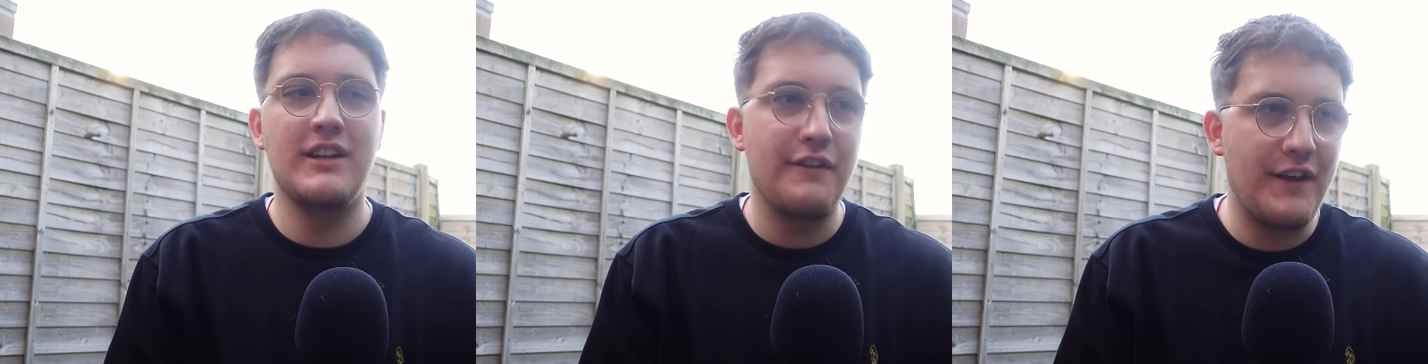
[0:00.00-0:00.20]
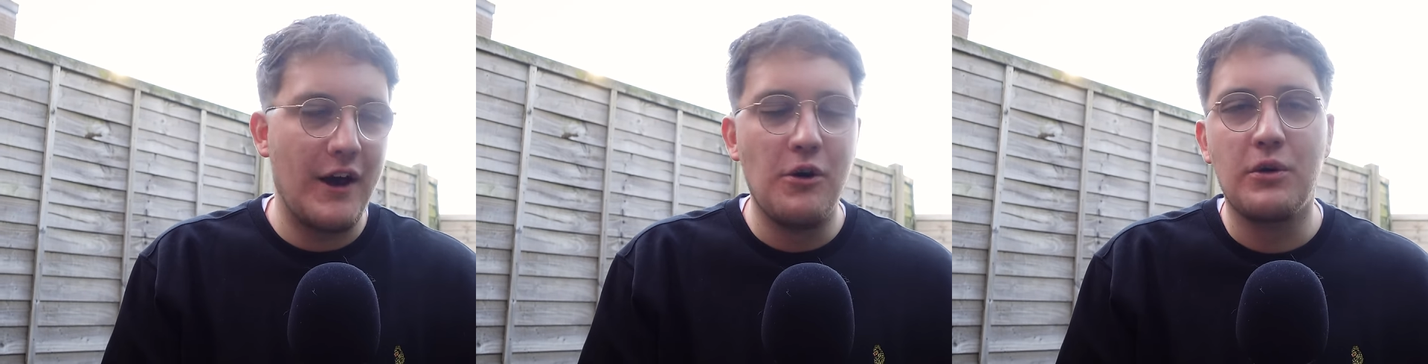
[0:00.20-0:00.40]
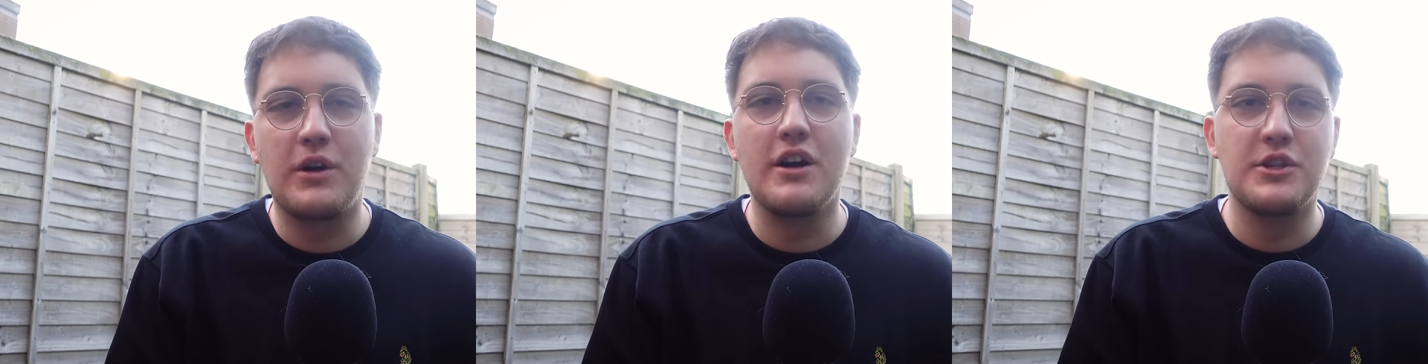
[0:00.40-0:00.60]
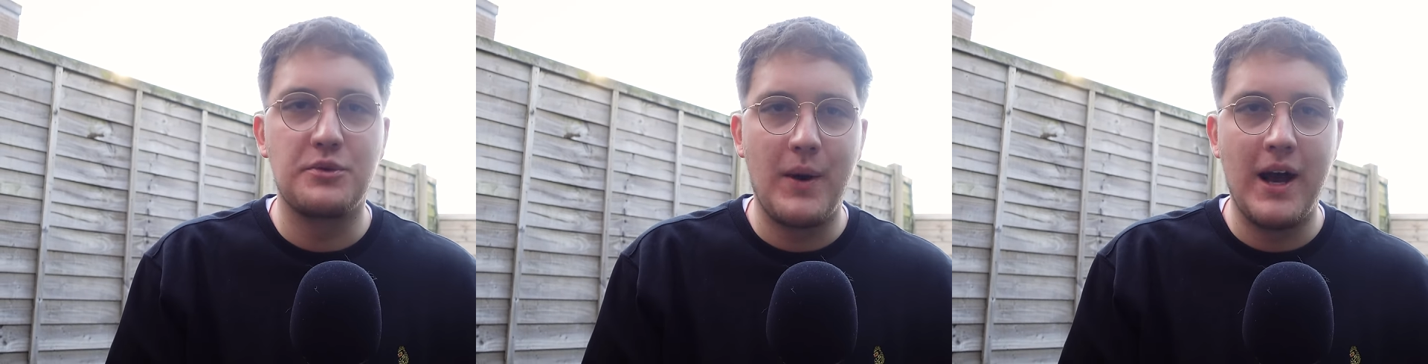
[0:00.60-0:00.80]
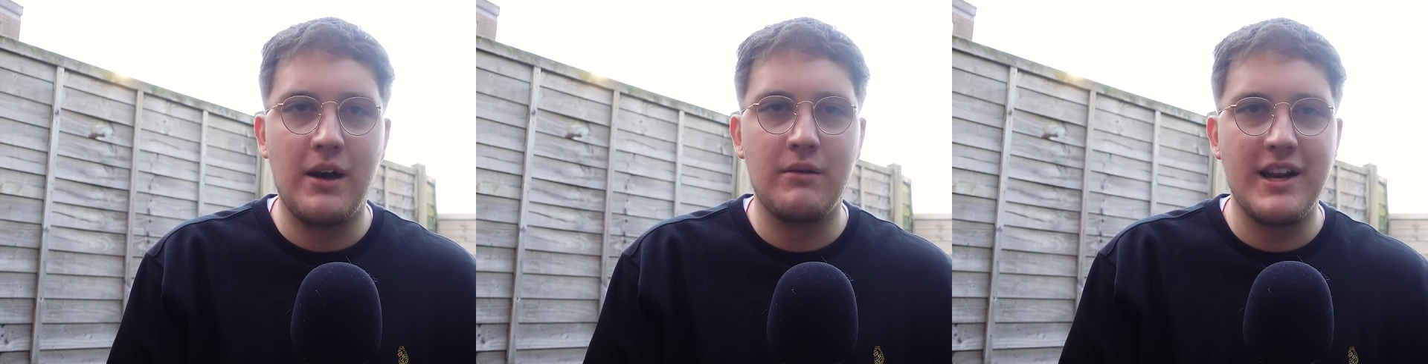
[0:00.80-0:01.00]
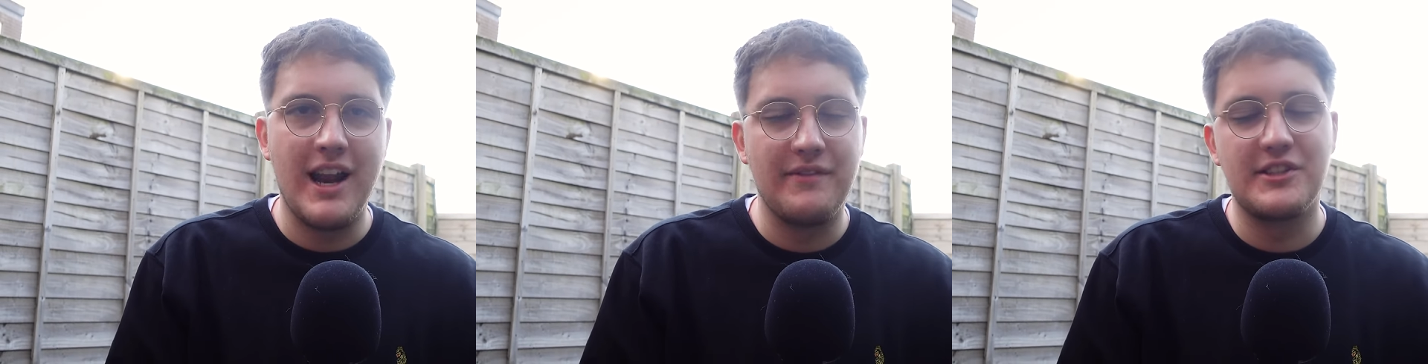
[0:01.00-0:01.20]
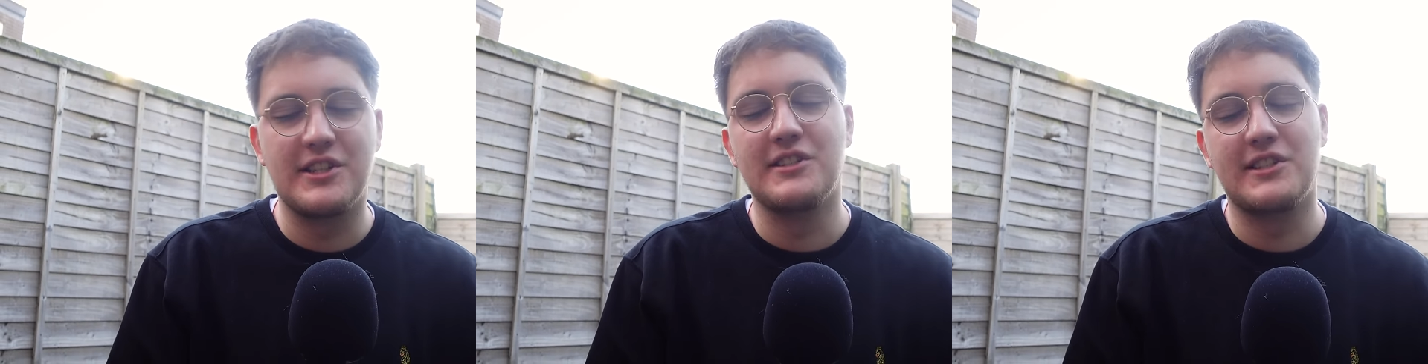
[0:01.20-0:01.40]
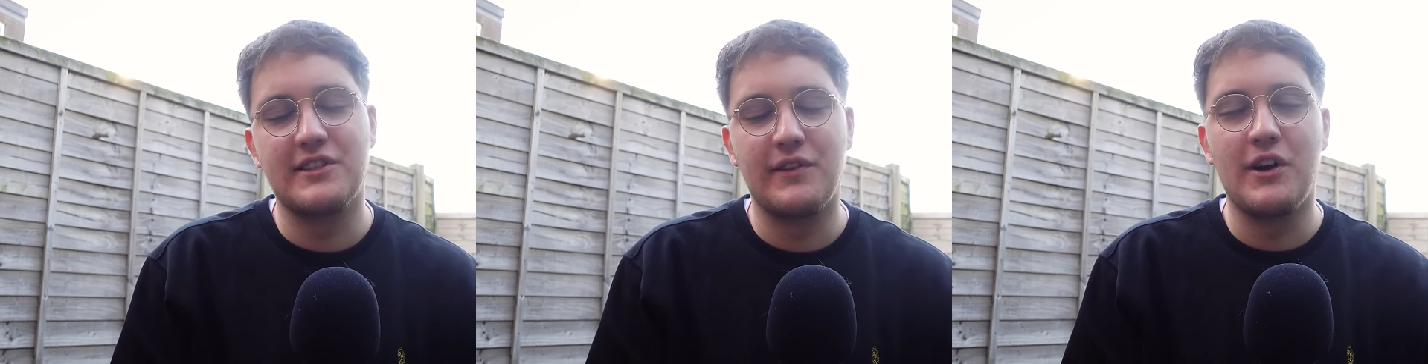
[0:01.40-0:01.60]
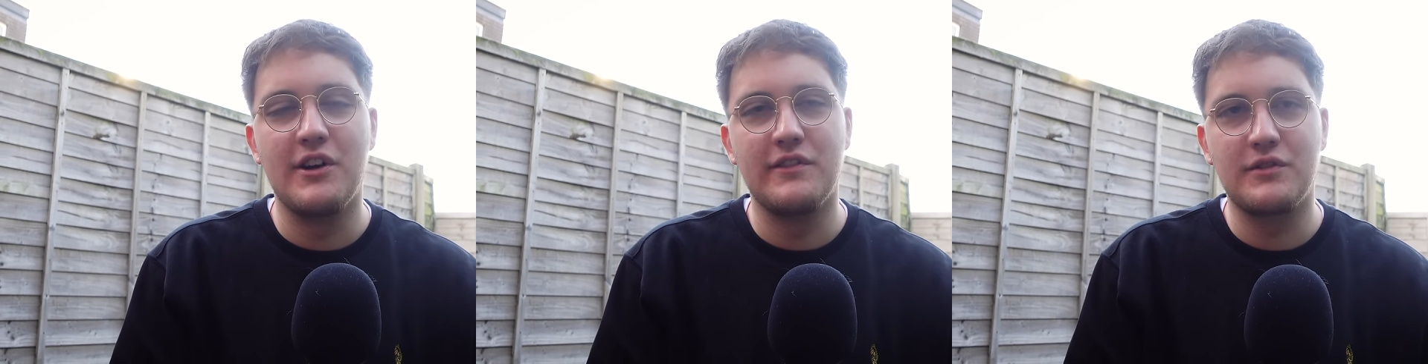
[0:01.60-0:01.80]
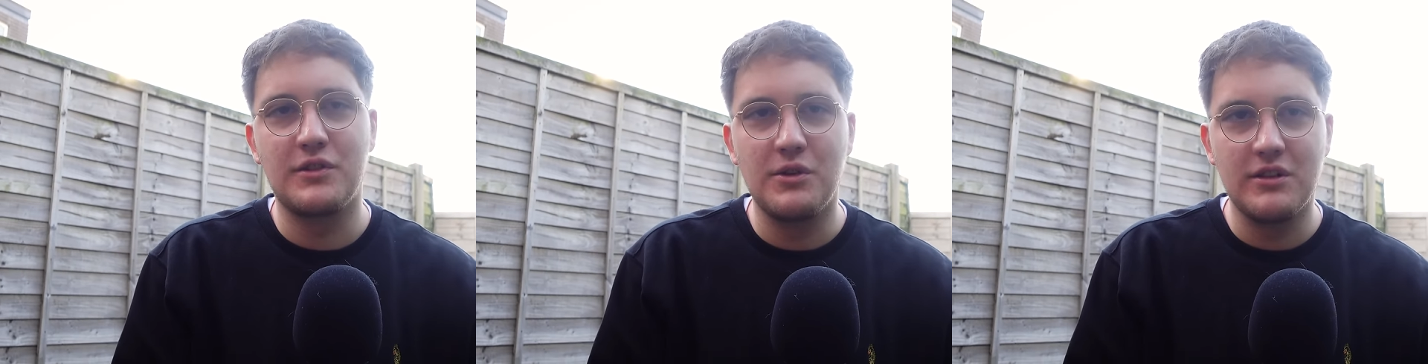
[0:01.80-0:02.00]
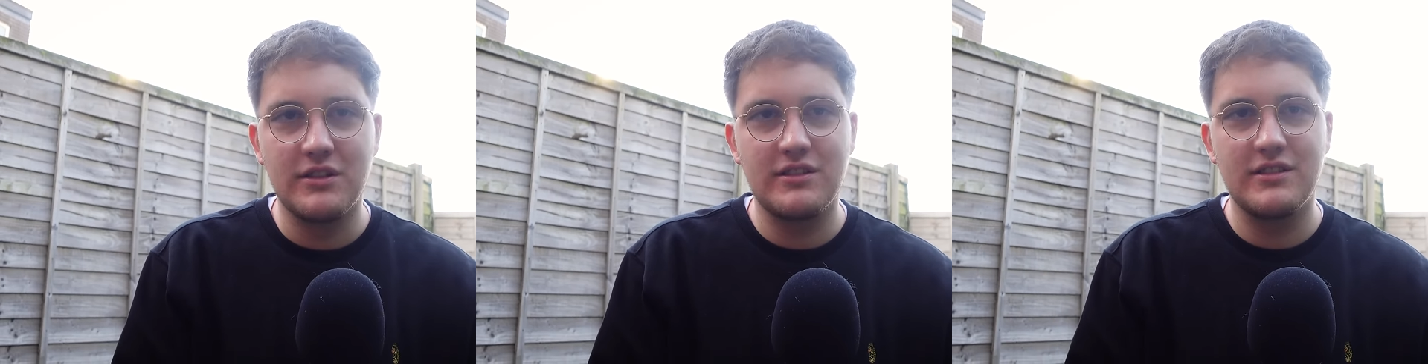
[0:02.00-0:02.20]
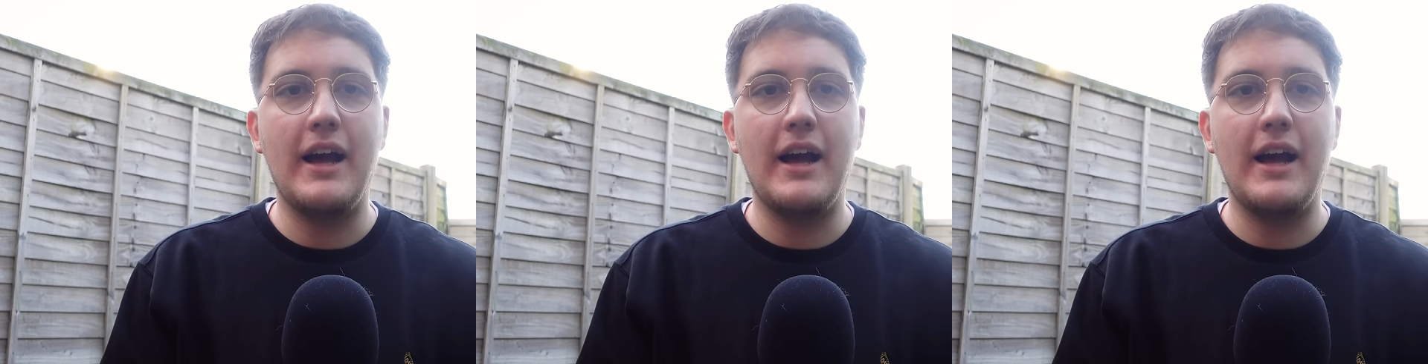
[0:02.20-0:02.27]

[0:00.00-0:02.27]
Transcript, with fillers: if that all goes well and Everton survive of course.